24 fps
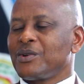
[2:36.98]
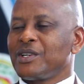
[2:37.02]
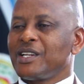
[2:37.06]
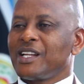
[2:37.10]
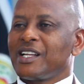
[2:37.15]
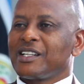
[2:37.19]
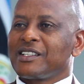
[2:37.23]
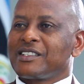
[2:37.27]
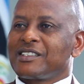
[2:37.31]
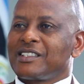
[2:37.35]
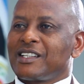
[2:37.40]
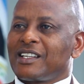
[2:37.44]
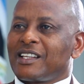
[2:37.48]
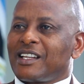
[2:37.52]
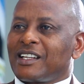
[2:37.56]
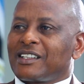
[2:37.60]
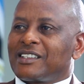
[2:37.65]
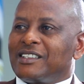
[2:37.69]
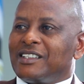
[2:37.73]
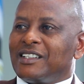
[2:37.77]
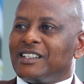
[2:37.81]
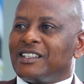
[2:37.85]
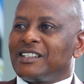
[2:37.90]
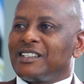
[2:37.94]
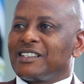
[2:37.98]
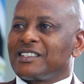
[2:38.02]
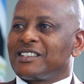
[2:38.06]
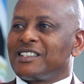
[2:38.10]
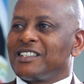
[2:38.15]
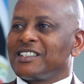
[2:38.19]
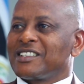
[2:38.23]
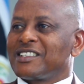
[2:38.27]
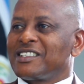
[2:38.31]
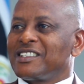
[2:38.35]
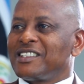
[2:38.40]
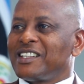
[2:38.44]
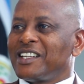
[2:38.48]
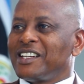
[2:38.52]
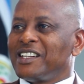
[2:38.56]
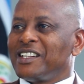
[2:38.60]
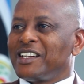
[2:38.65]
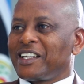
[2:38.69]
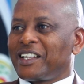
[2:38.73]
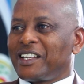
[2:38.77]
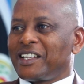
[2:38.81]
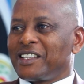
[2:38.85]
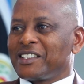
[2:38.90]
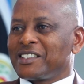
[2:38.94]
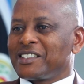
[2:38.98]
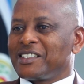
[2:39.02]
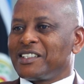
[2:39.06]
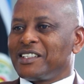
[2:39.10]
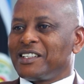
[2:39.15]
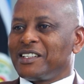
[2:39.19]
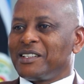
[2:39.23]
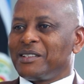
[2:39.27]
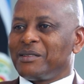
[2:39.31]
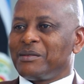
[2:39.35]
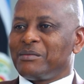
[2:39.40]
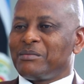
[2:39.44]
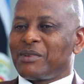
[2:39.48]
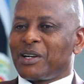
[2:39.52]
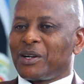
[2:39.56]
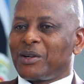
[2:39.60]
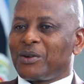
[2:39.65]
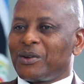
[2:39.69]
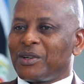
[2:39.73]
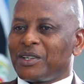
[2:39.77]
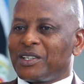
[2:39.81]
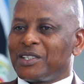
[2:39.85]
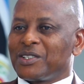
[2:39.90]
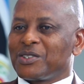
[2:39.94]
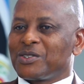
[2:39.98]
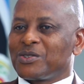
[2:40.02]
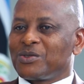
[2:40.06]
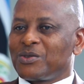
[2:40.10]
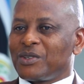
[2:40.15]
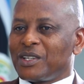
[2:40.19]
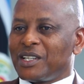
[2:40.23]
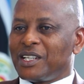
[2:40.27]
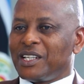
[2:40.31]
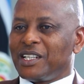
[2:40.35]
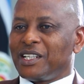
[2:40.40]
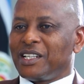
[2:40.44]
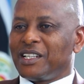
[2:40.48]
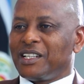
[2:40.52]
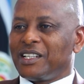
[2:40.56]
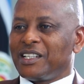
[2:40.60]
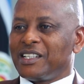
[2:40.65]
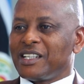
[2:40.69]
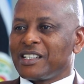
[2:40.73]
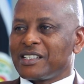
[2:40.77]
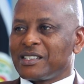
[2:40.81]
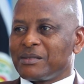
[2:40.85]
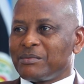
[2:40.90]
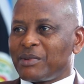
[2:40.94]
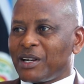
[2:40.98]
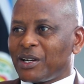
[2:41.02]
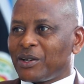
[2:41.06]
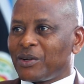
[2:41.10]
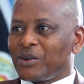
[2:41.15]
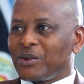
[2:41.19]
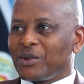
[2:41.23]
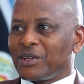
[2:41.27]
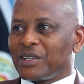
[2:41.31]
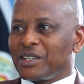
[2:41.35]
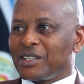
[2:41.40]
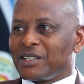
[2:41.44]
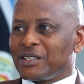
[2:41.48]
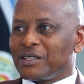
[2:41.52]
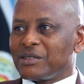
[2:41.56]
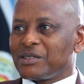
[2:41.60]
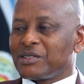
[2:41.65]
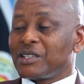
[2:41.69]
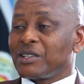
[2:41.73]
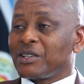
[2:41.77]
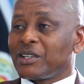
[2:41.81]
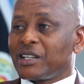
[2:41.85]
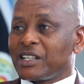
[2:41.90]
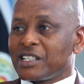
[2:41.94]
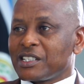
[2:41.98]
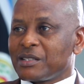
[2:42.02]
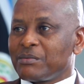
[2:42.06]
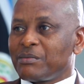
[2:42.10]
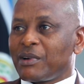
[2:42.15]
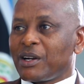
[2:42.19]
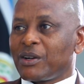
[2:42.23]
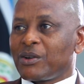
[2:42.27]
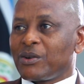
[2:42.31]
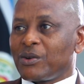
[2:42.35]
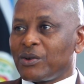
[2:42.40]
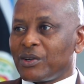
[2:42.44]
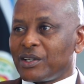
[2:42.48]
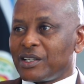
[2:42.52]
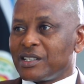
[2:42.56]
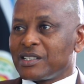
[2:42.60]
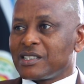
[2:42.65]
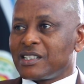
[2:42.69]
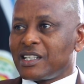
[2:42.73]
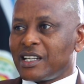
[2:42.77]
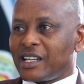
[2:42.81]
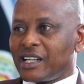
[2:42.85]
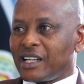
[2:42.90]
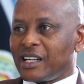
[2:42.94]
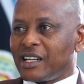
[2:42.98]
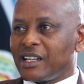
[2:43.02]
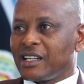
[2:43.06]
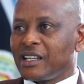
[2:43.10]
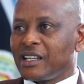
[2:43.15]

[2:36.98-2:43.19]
wouldn't say that since then the case backlog is swelling. Yes, case backlog is there,